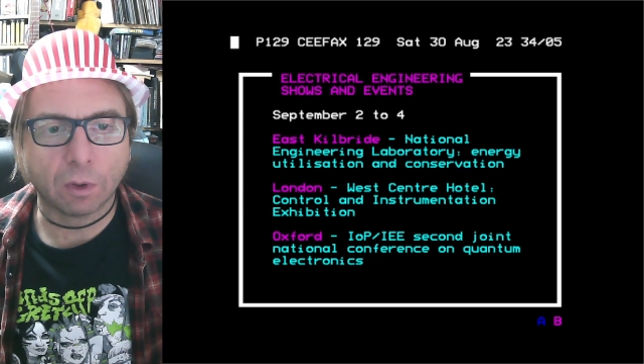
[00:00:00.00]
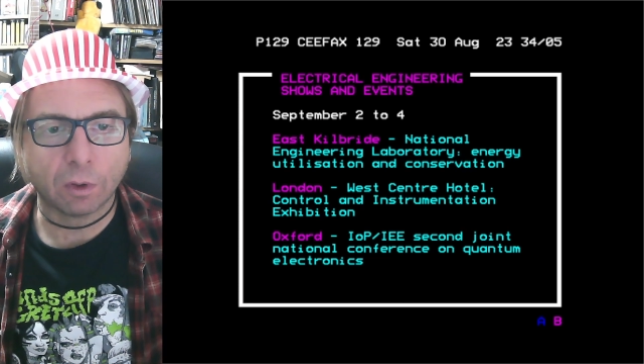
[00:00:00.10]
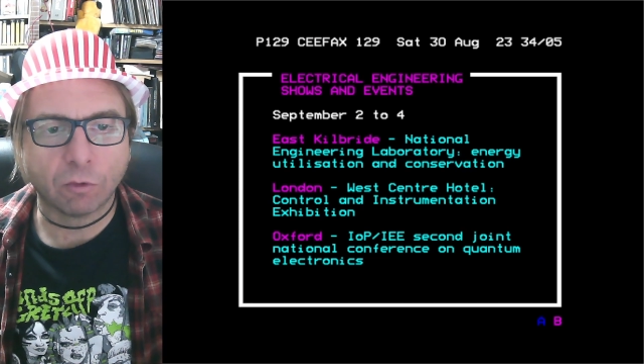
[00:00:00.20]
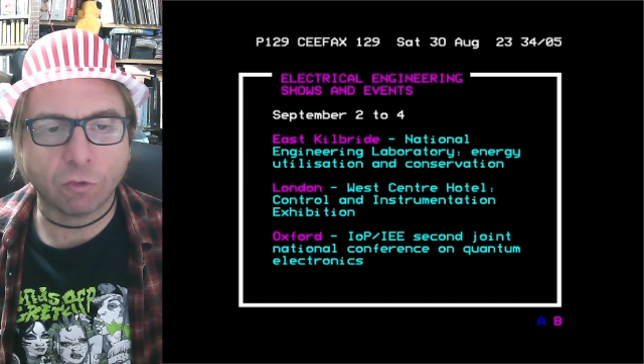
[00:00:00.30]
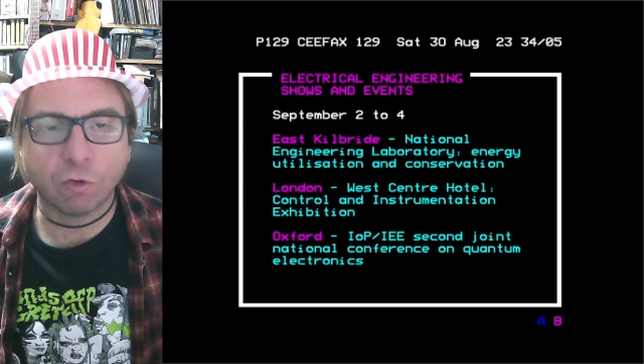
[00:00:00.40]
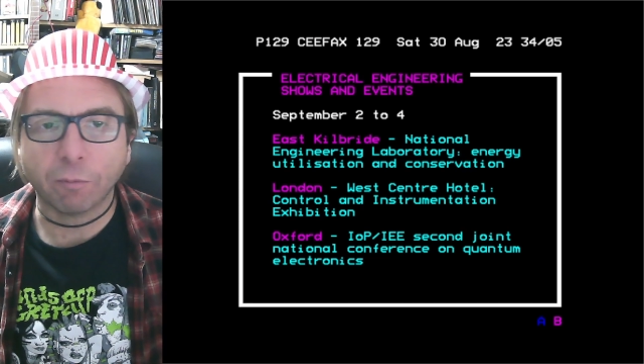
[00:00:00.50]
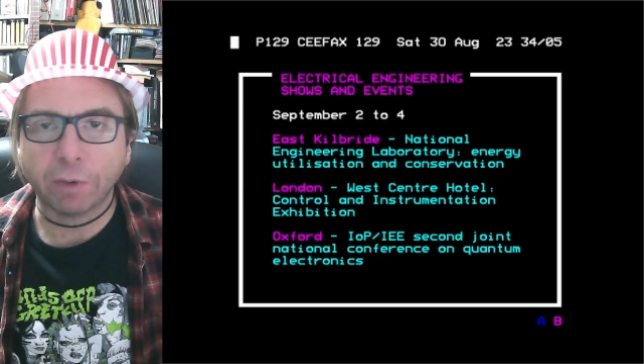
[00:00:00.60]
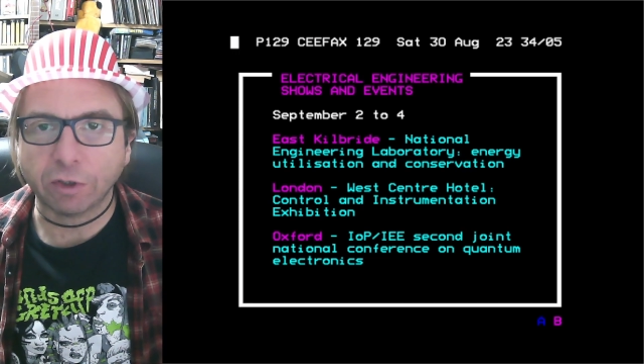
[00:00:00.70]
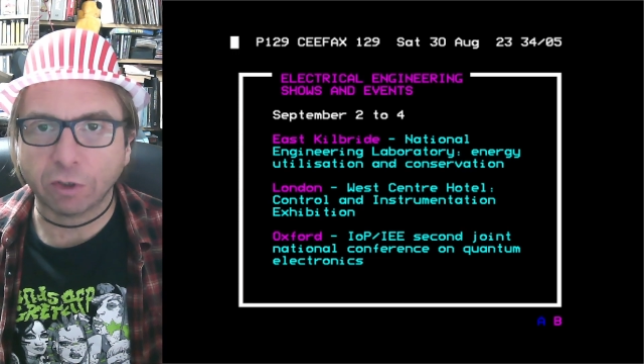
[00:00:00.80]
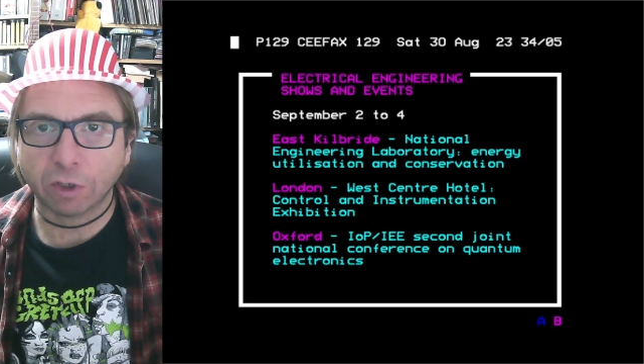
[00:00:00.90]
there's not many
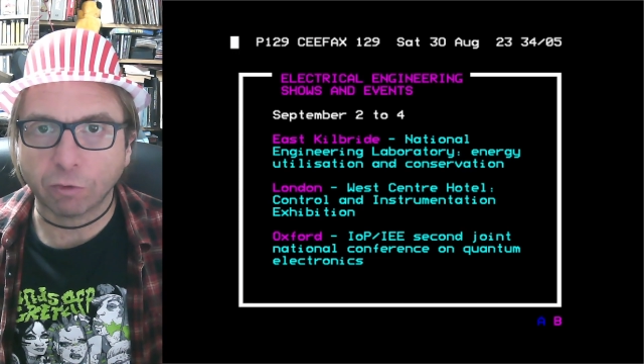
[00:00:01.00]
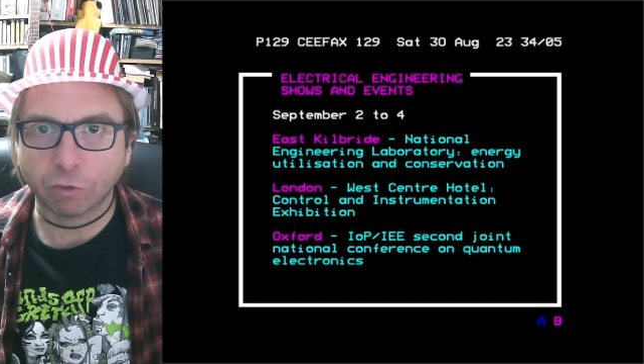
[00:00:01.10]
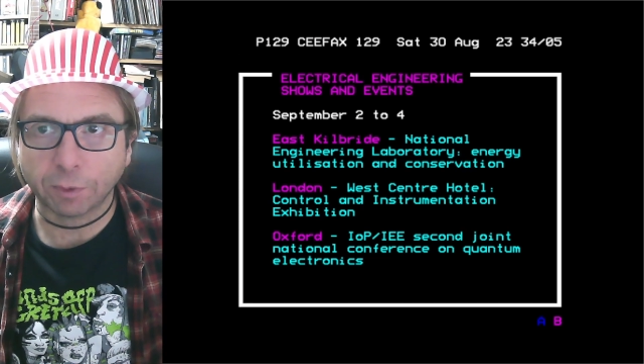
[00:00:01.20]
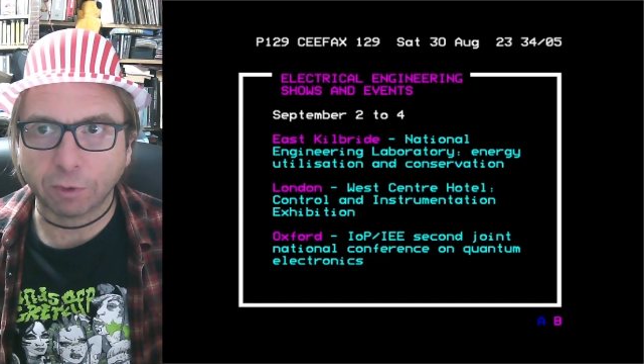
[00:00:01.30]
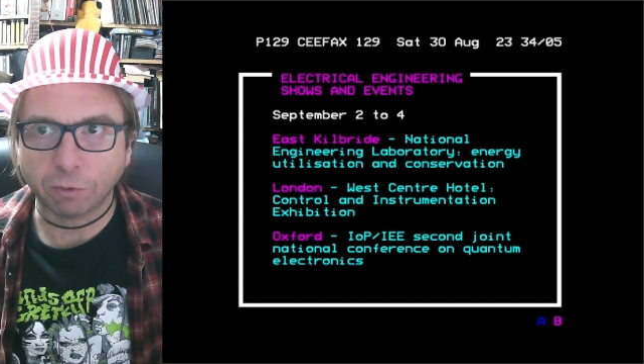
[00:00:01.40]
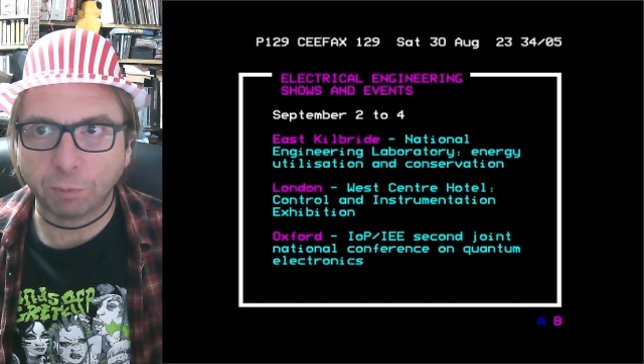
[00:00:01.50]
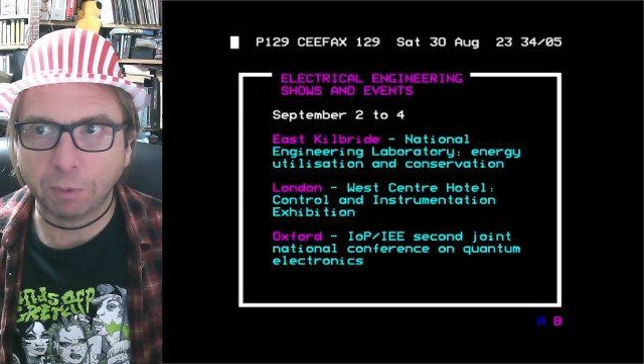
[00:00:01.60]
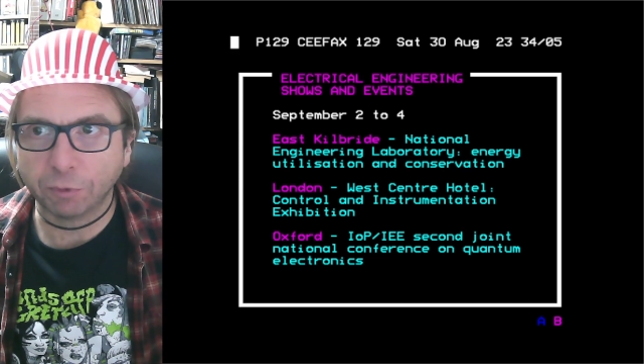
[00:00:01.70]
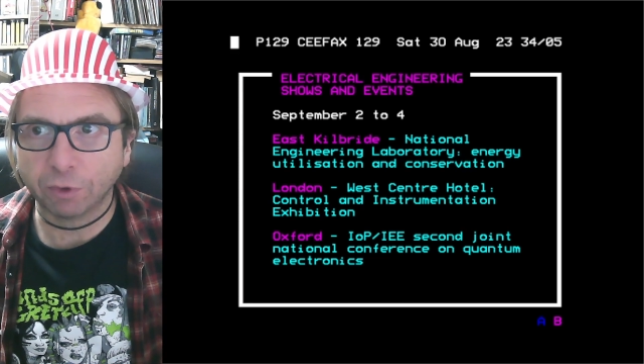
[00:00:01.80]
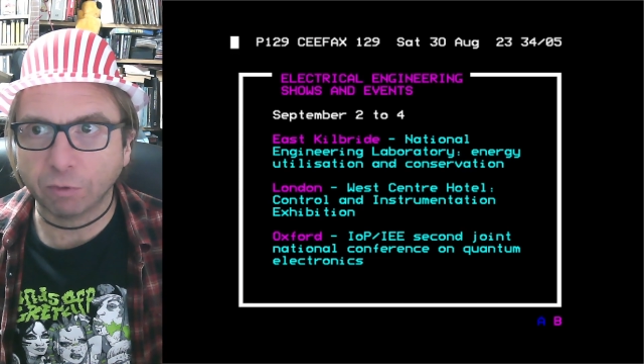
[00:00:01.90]
decoders about. People
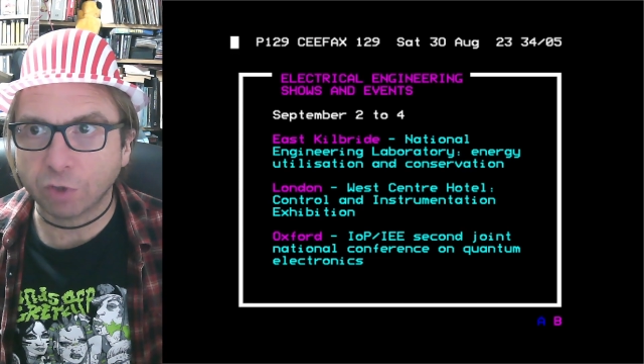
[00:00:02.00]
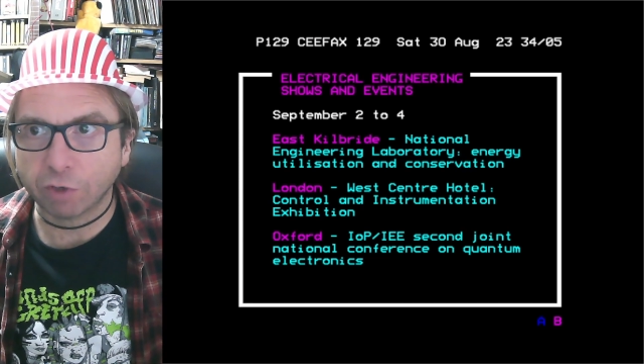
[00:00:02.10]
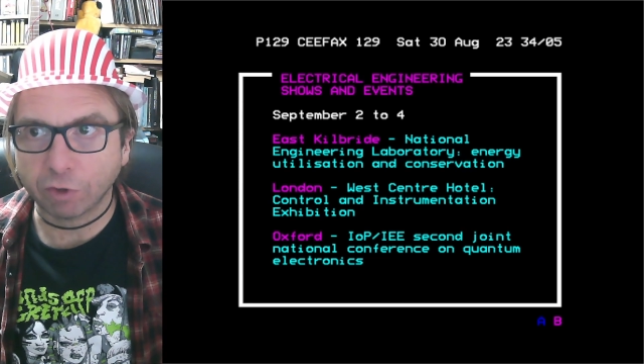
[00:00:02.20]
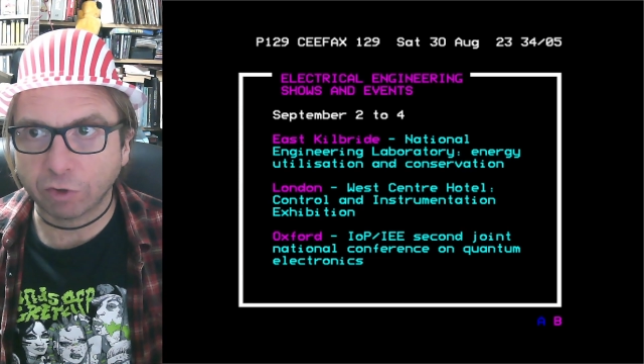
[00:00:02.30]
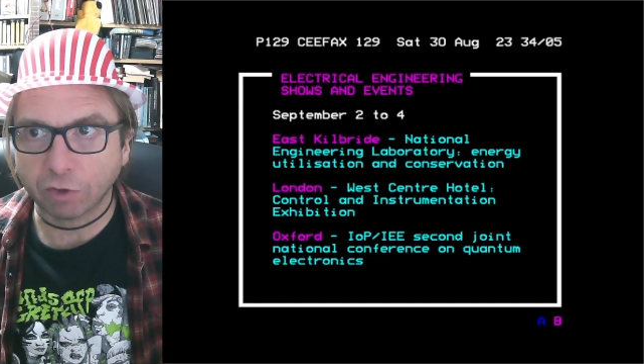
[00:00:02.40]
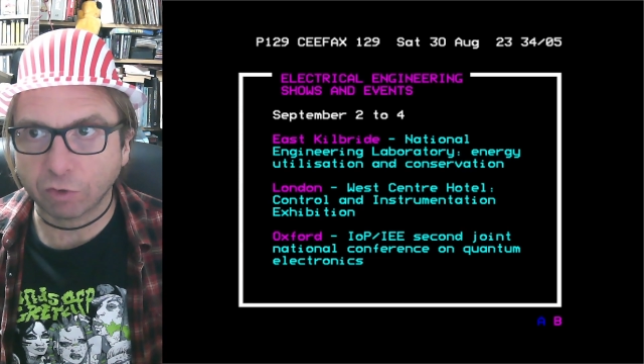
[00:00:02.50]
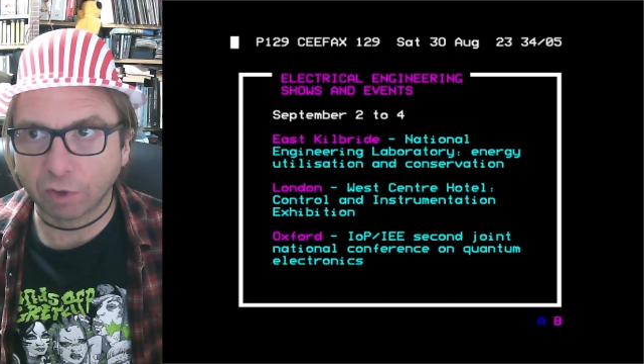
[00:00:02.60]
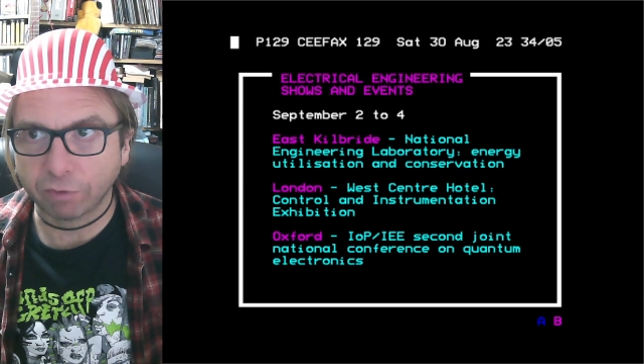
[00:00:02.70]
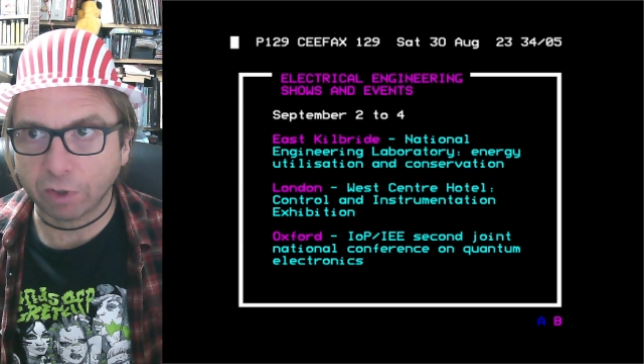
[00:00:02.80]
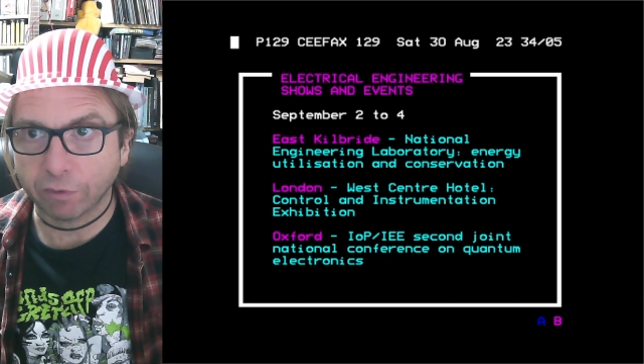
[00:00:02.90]
don't generally tend to have
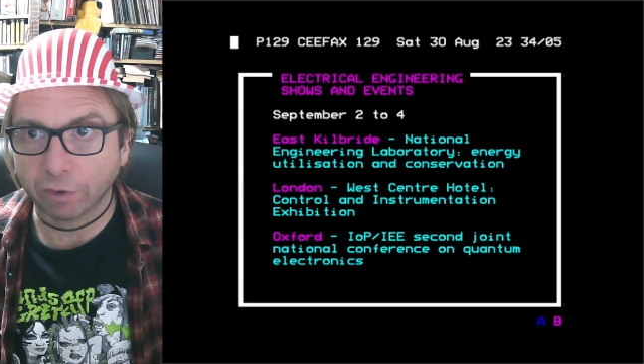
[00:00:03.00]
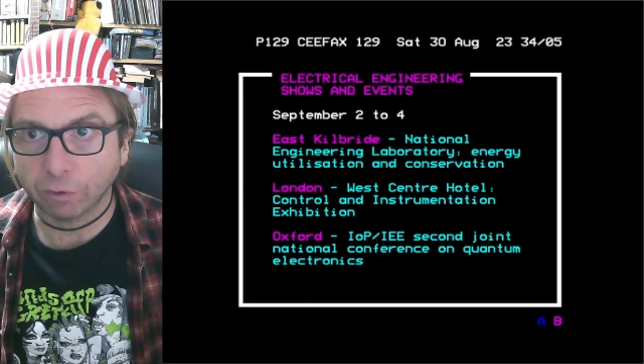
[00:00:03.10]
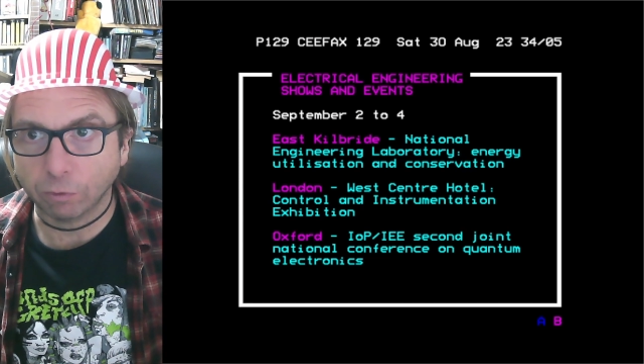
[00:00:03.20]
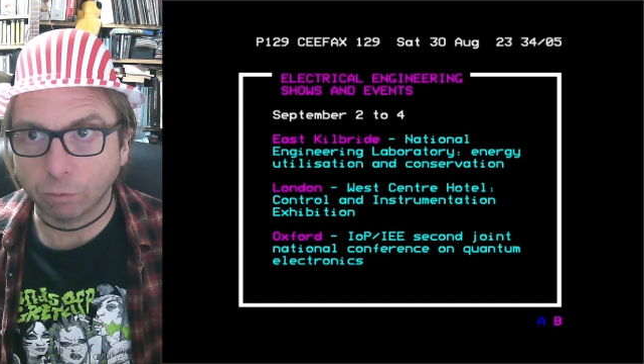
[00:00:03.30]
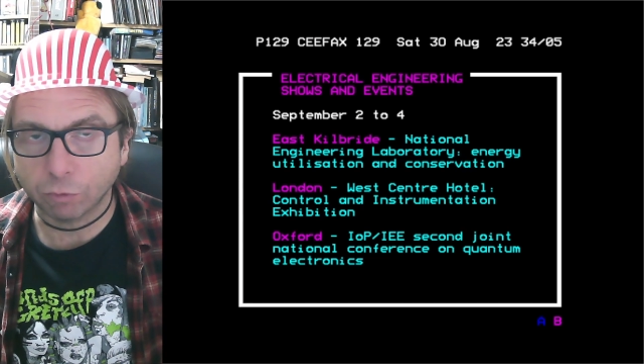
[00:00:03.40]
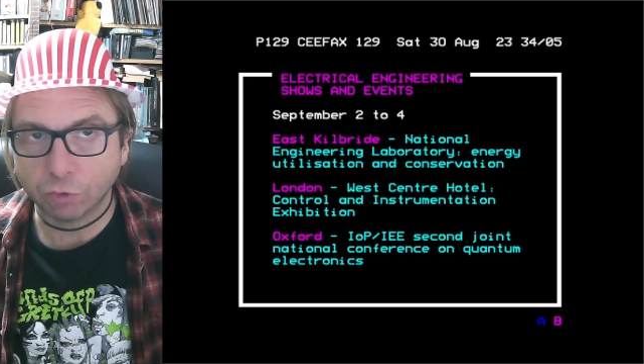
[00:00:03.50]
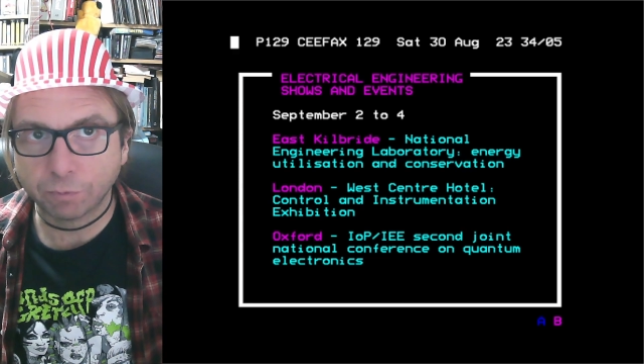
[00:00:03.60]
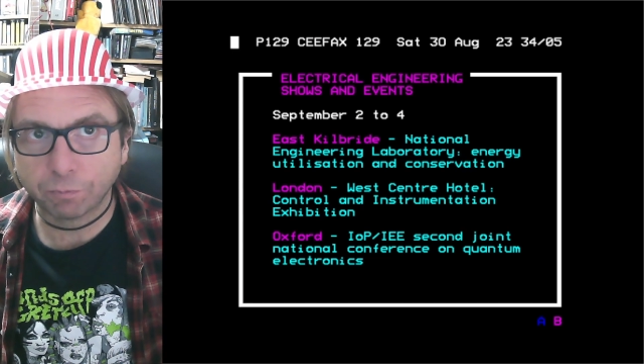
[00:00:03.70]
it in the homes.